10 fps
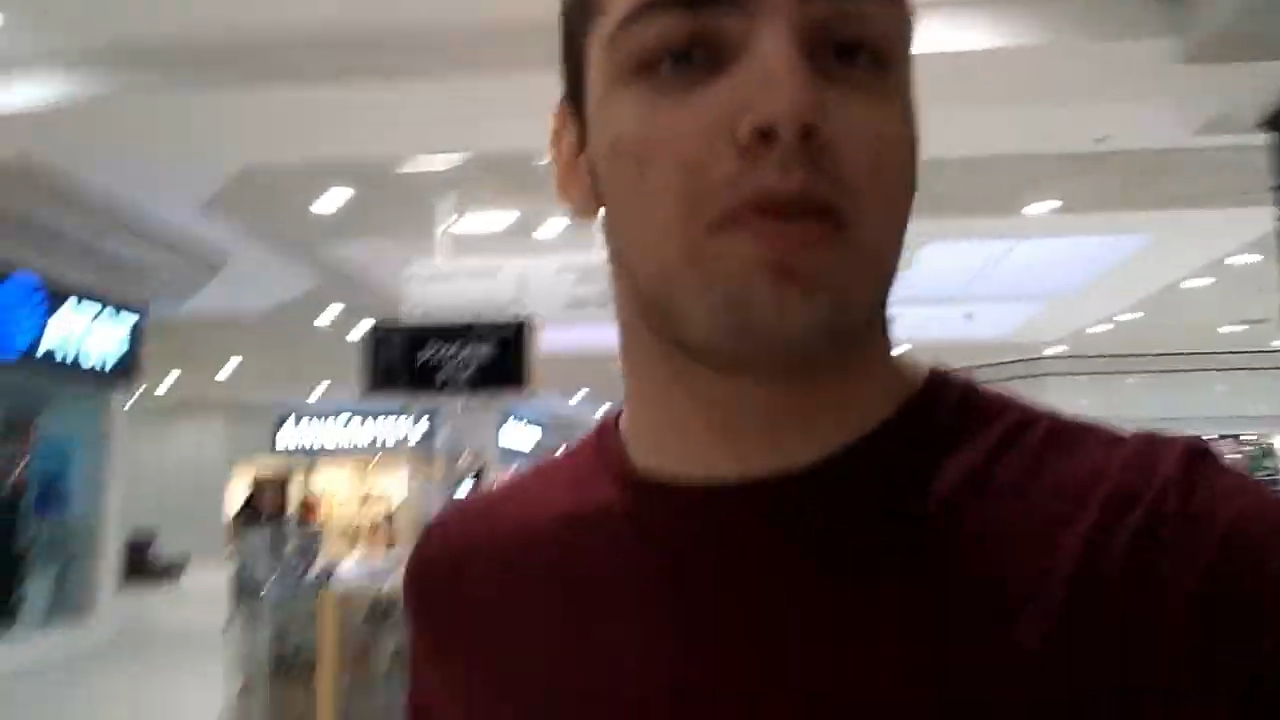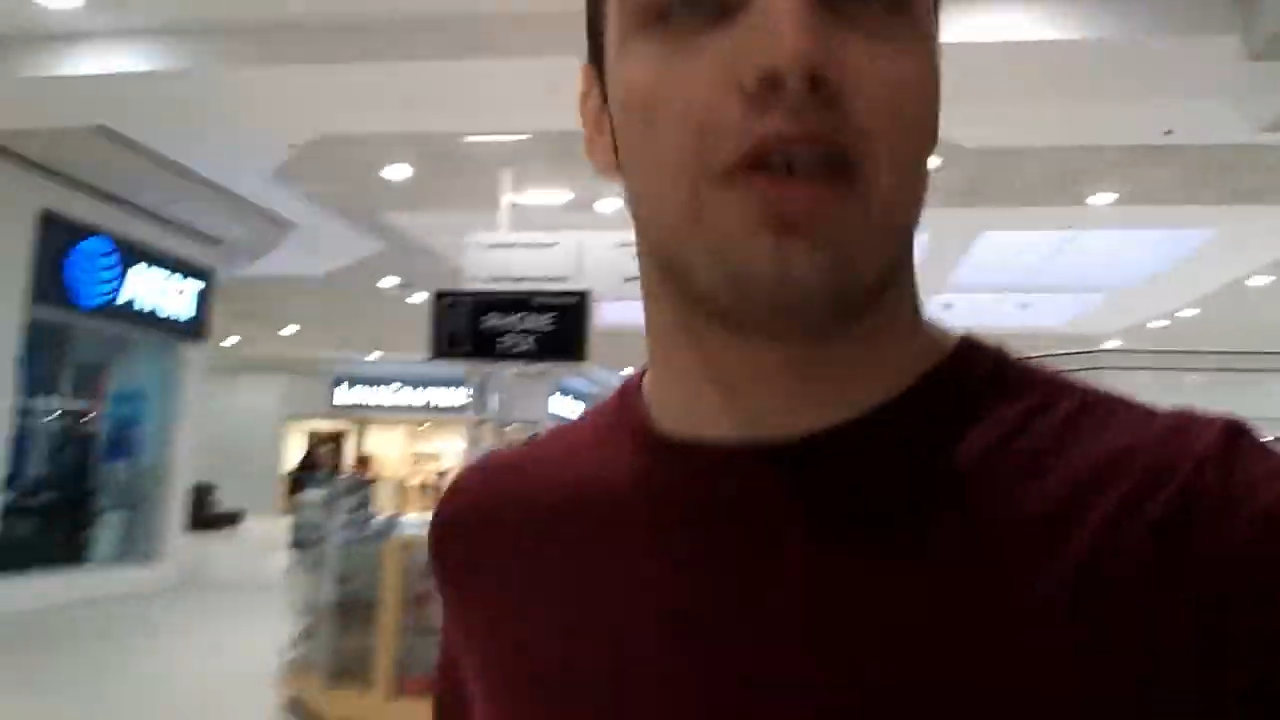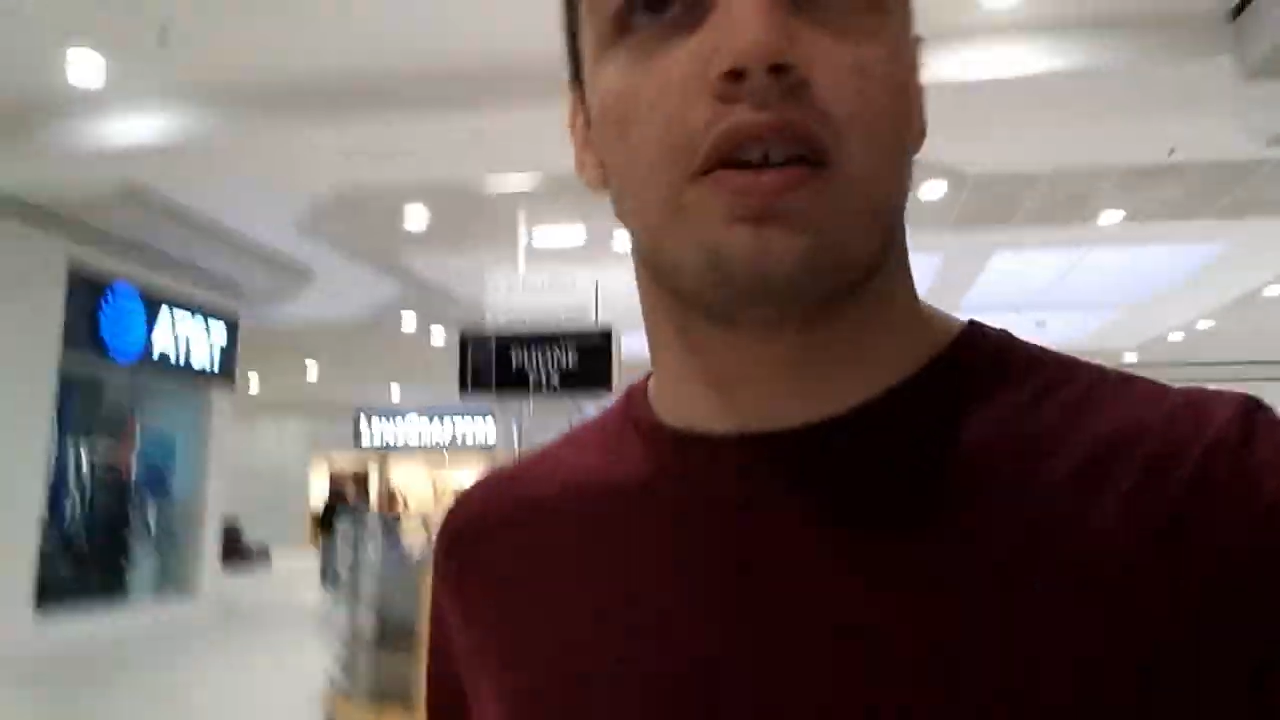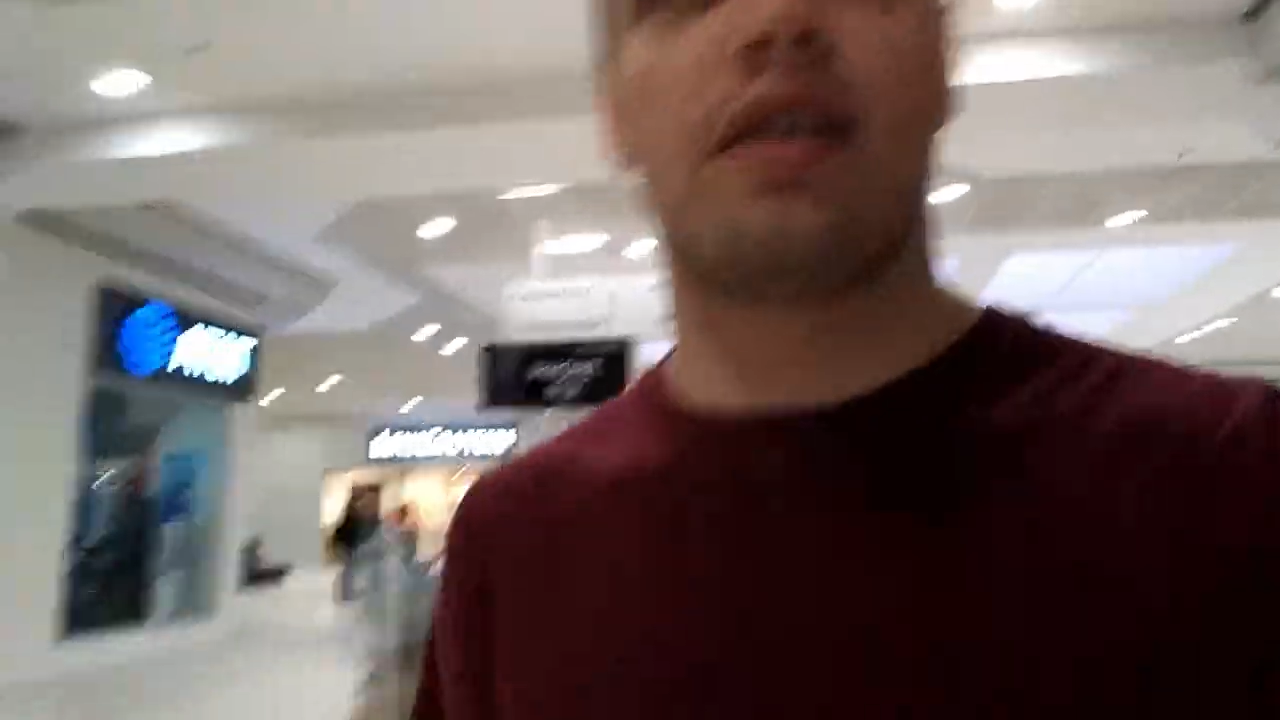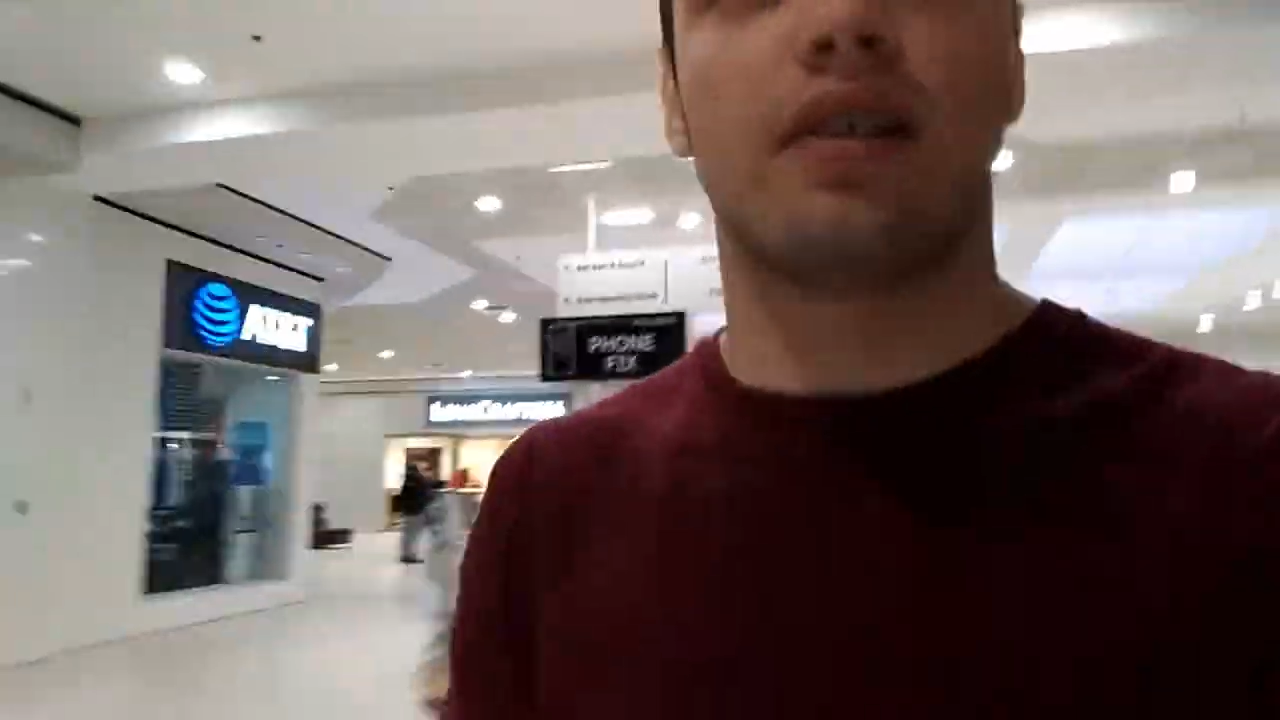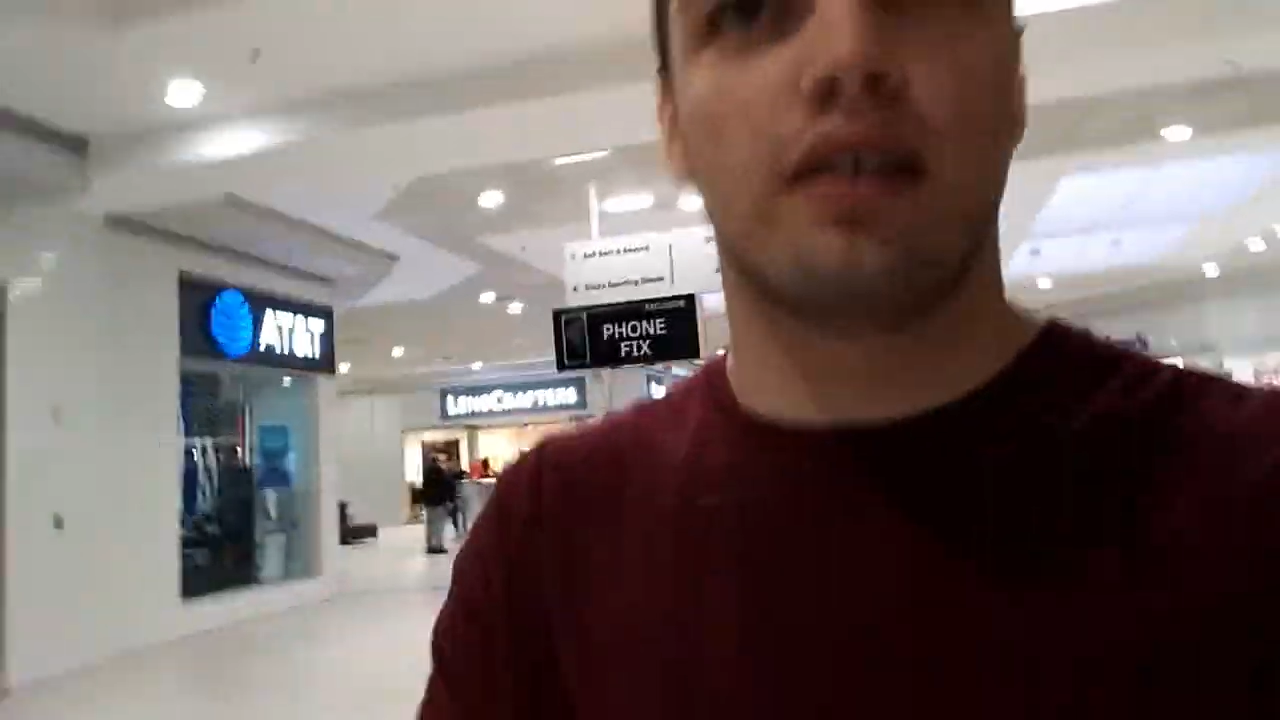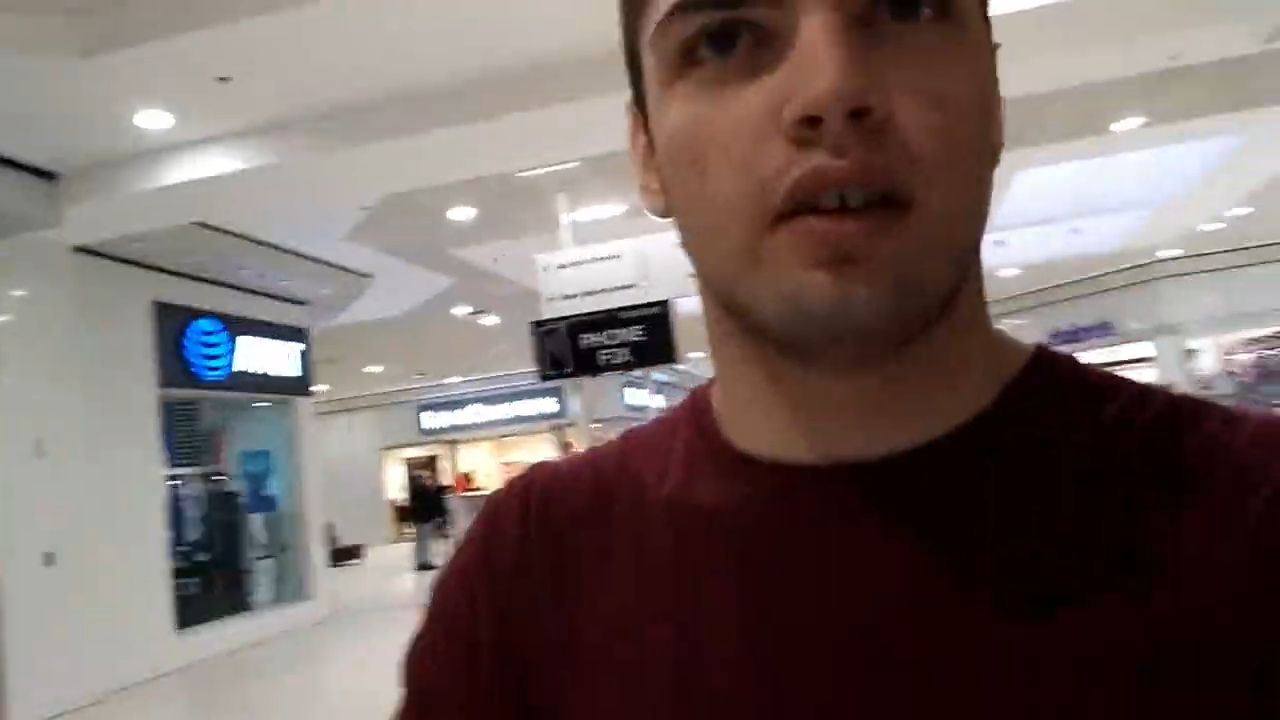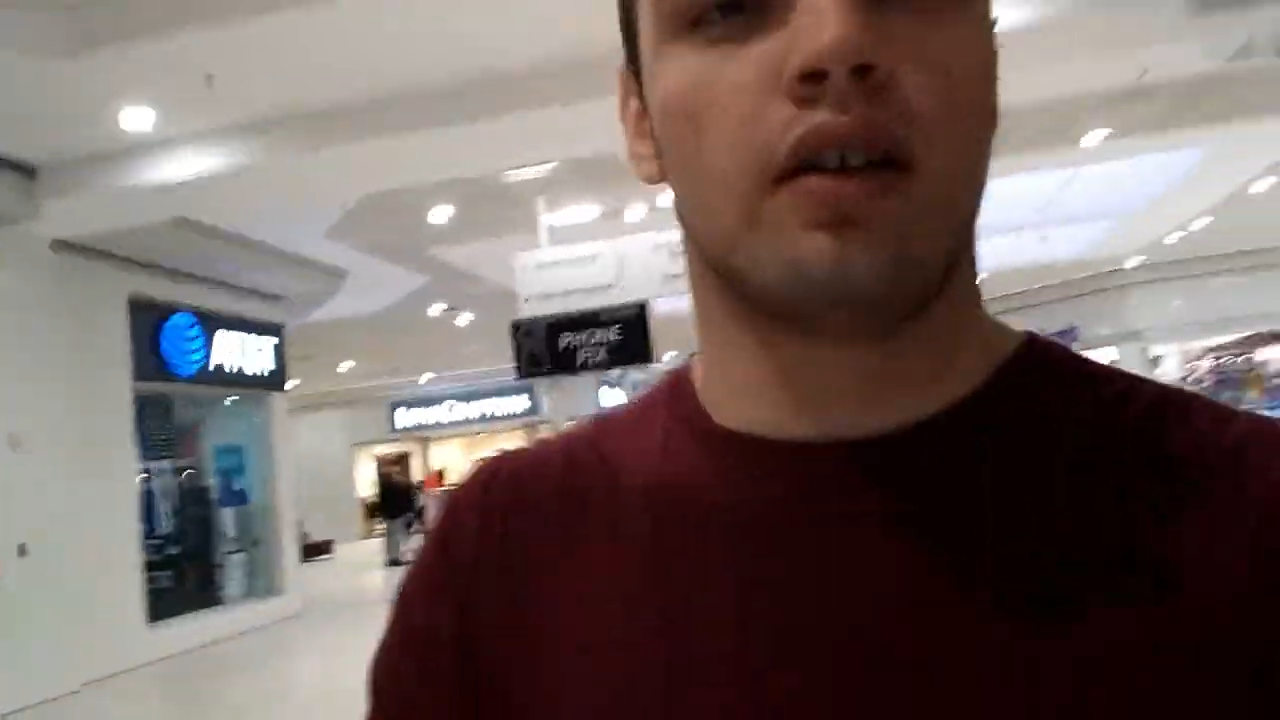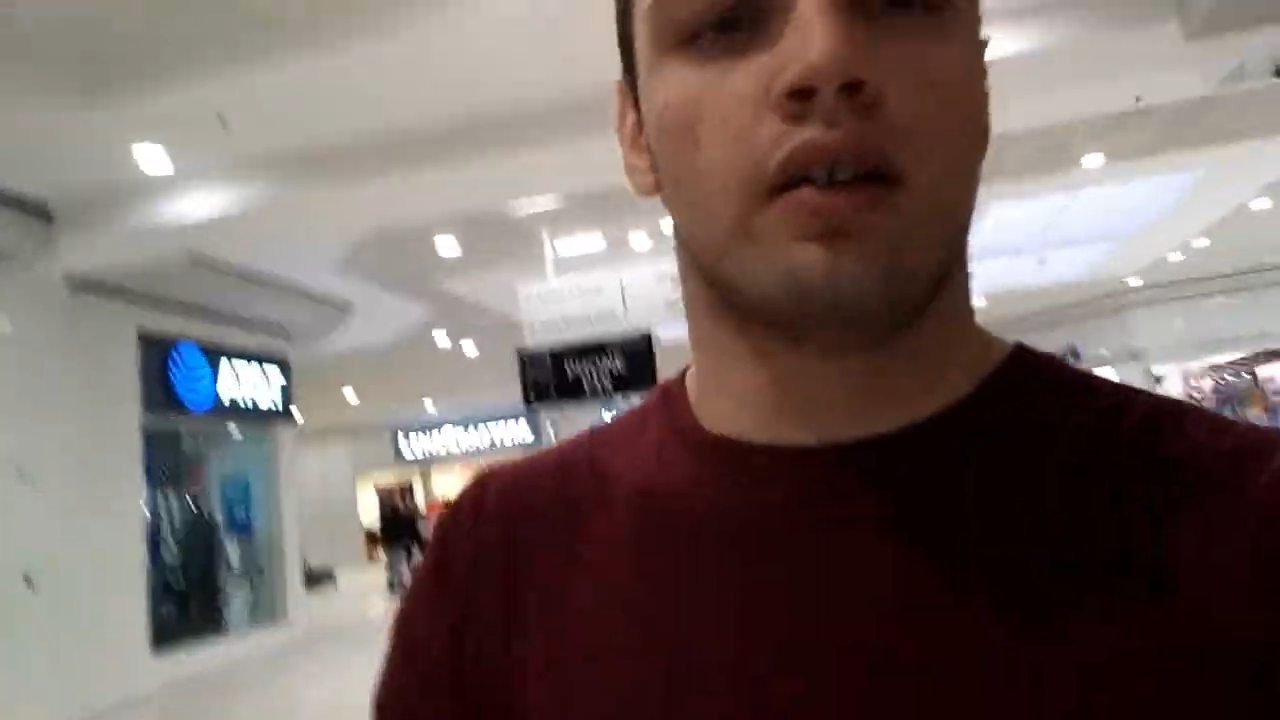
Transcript: property. Nelson.